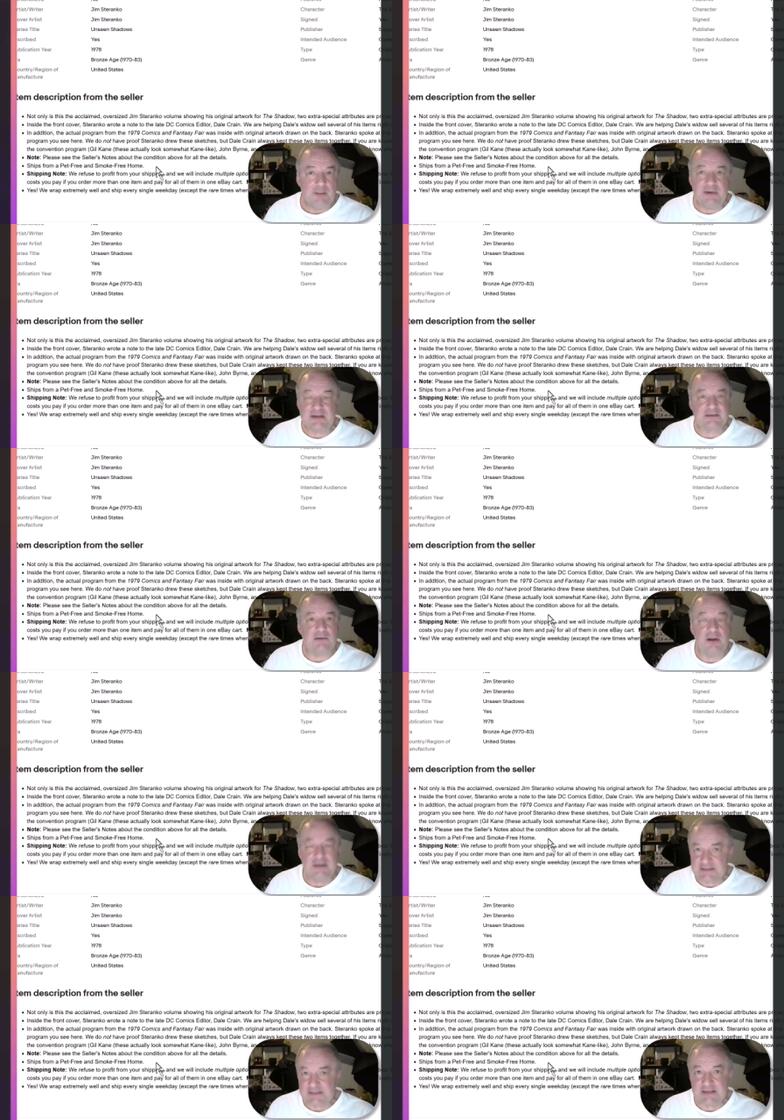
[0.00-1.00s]
but as long
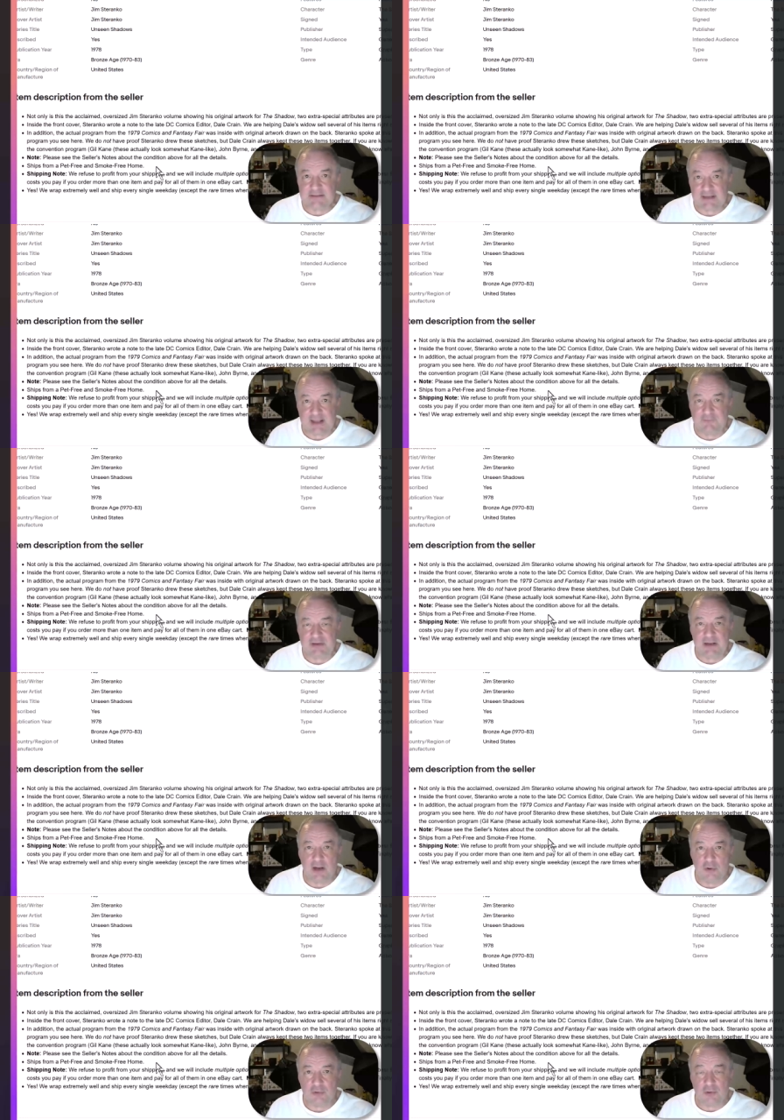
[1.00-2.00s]
as it doesn't have any
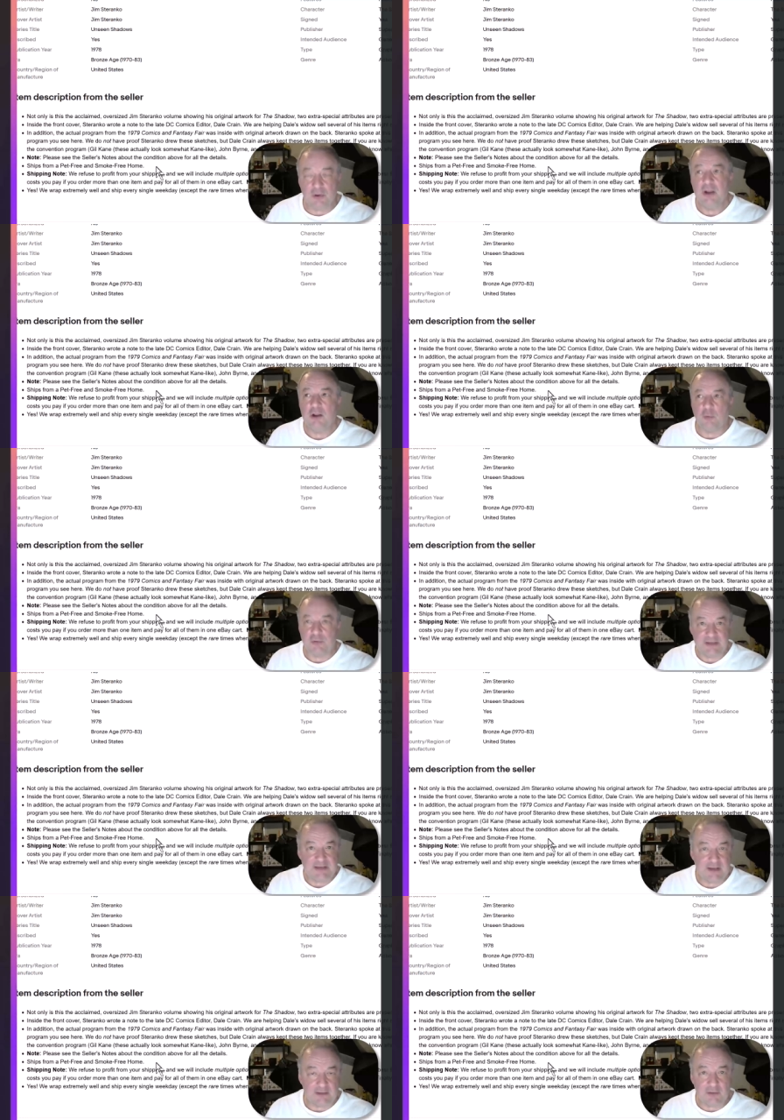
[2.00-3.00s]
odor or the
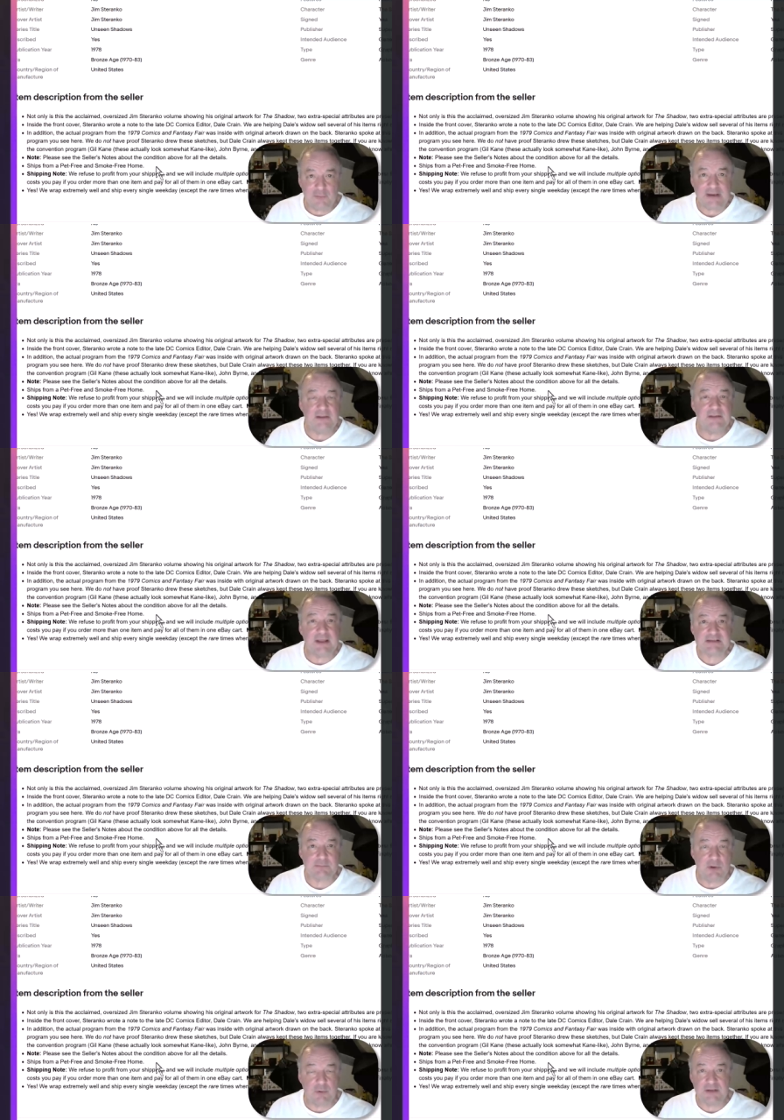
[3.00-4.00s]
yellowing that
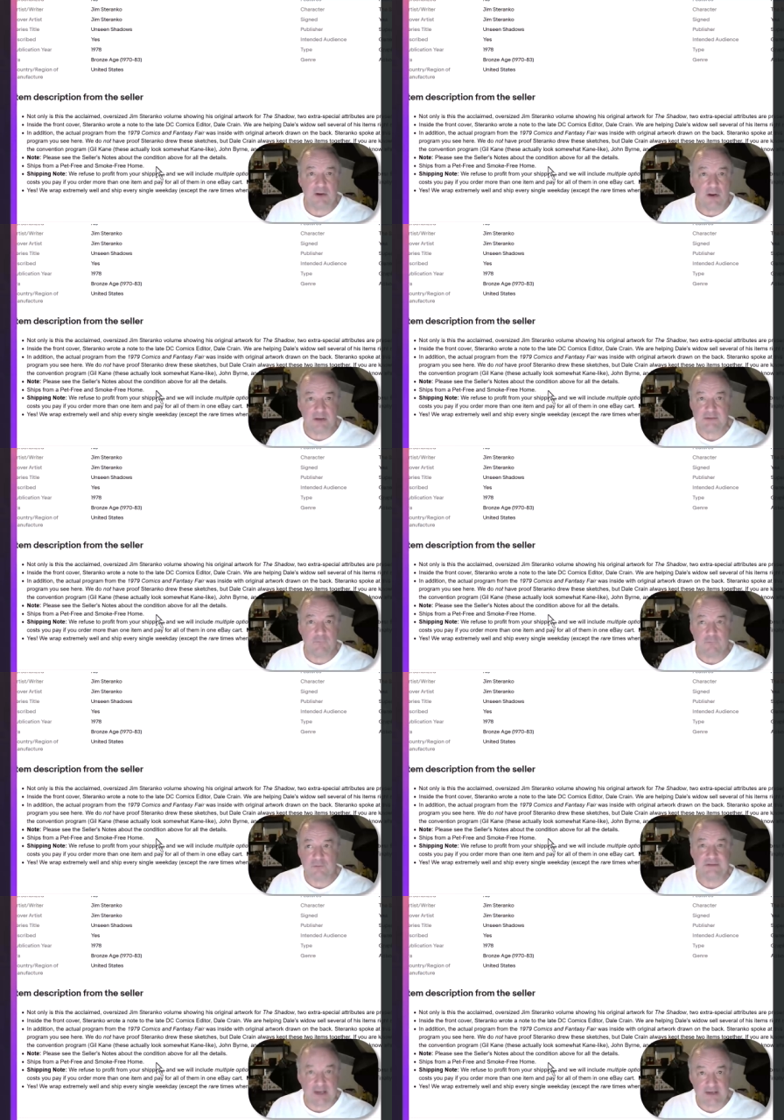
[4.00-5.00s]
smoke can cause over
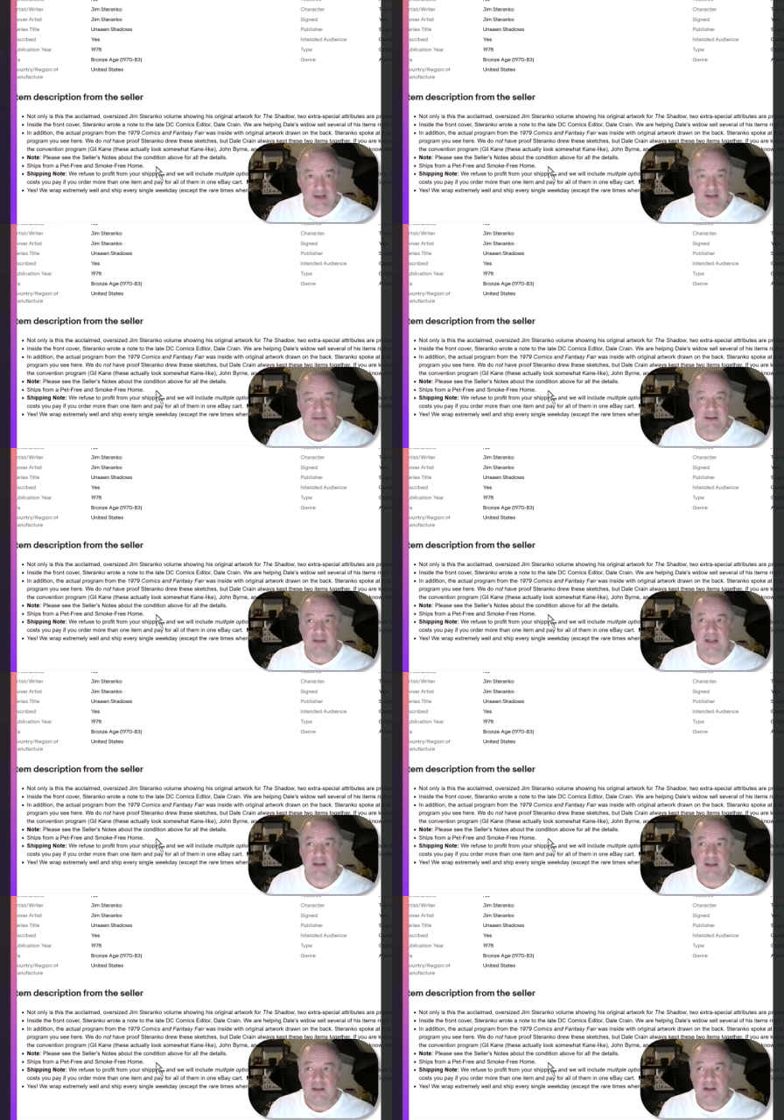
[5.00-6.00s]
decades,
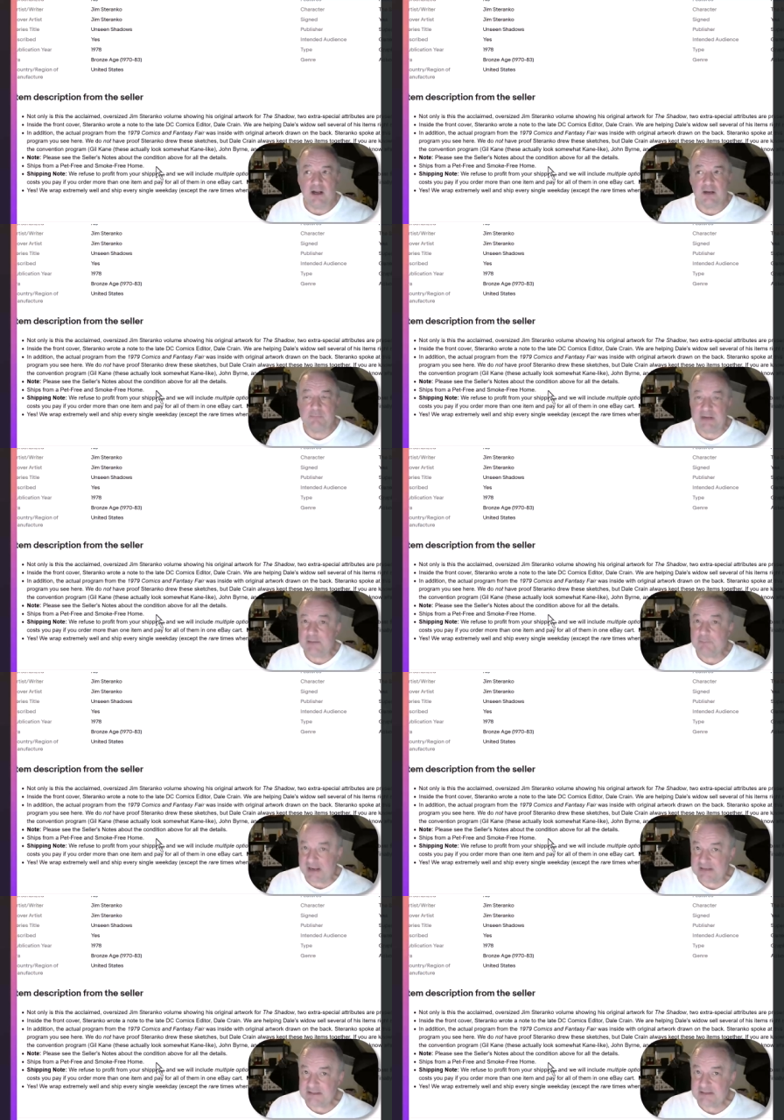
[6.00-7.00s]
like on many
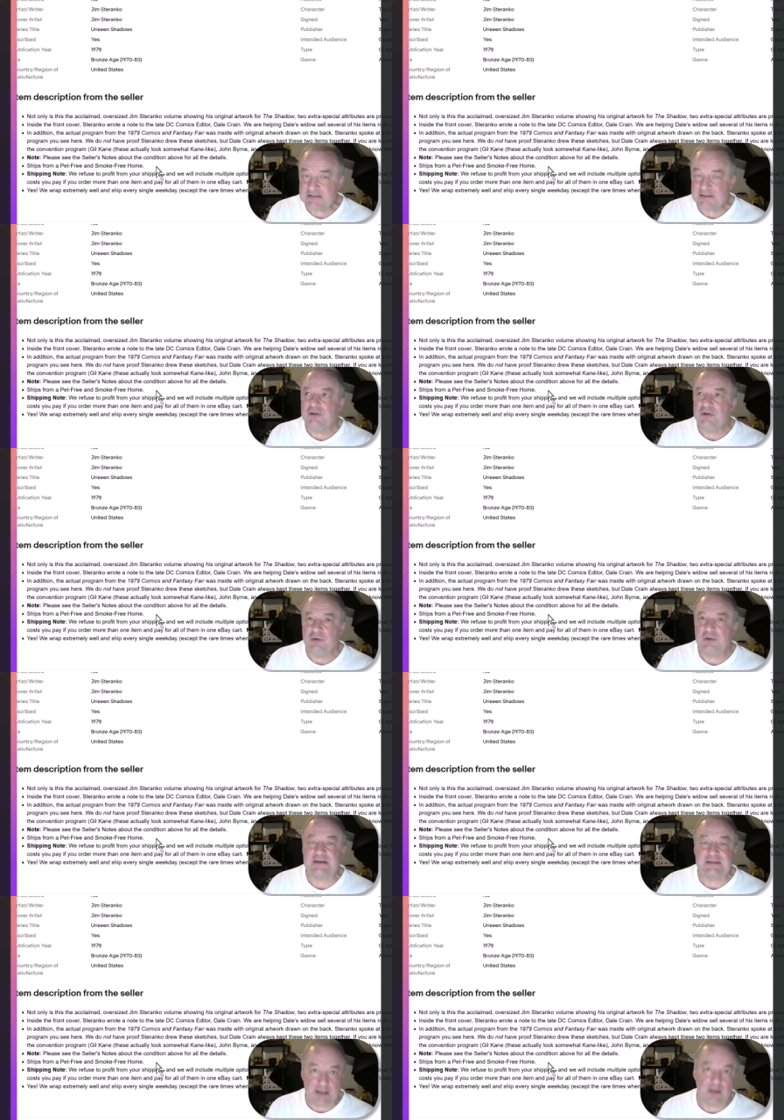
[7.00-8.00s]
paintings, you can
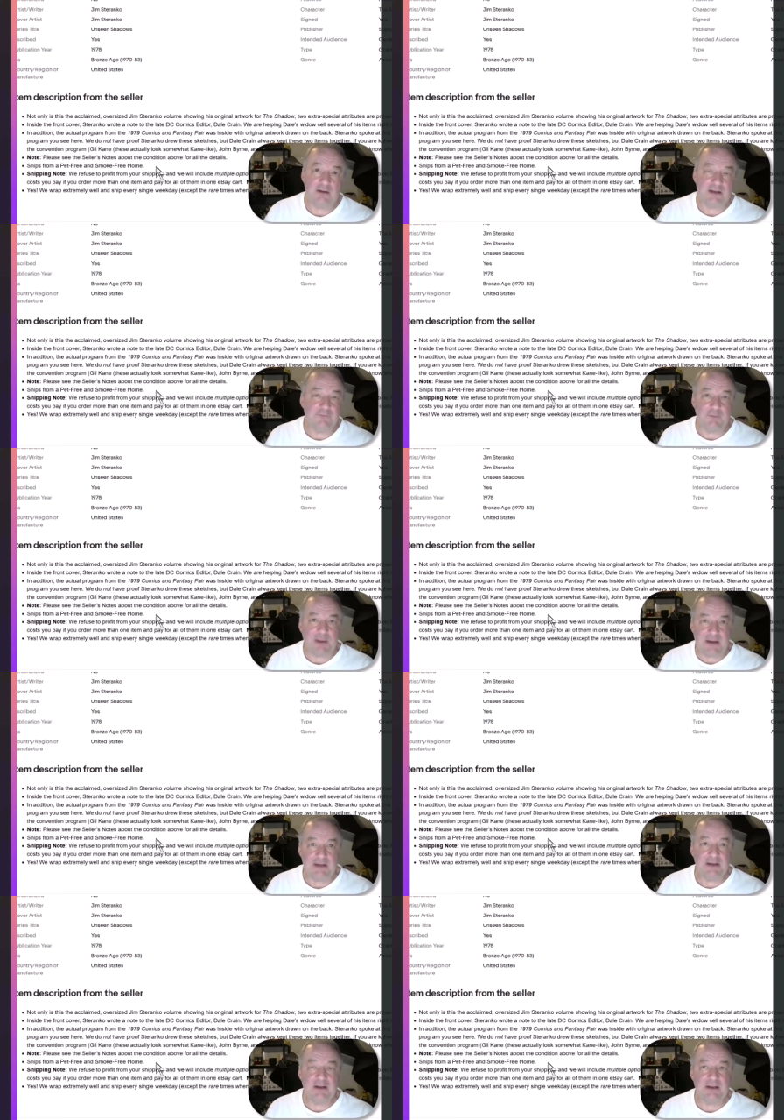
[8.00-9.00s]
tell if a
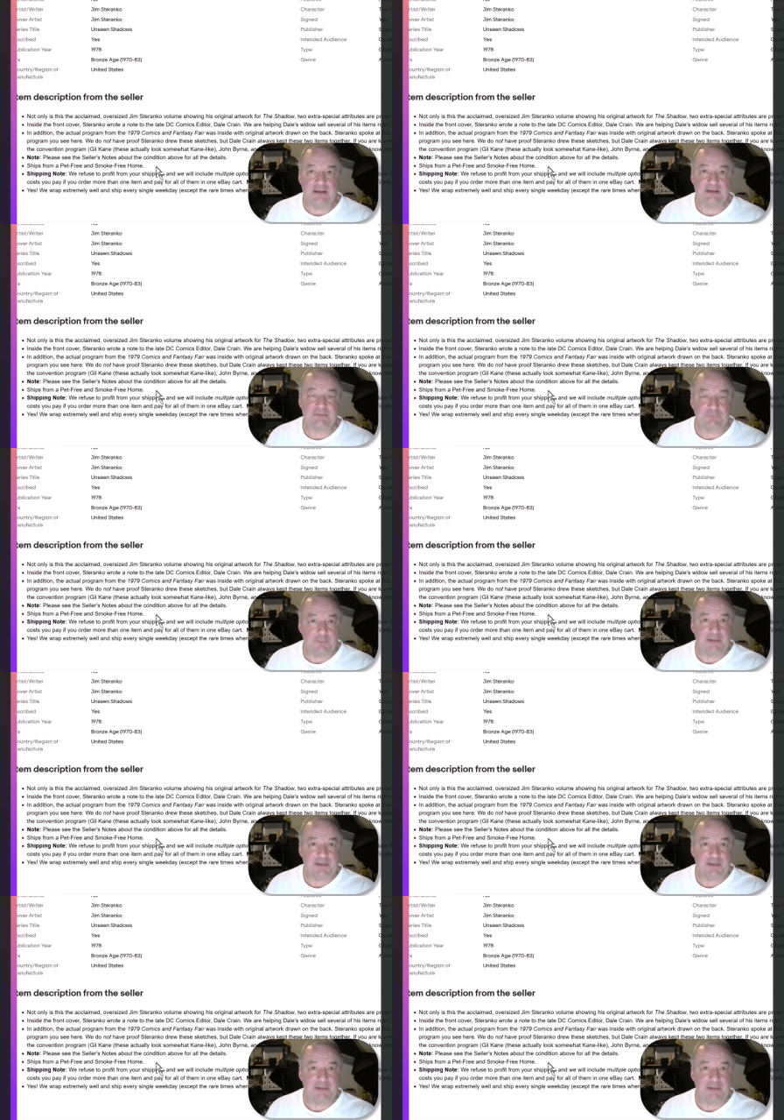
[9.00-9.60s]
painting is from a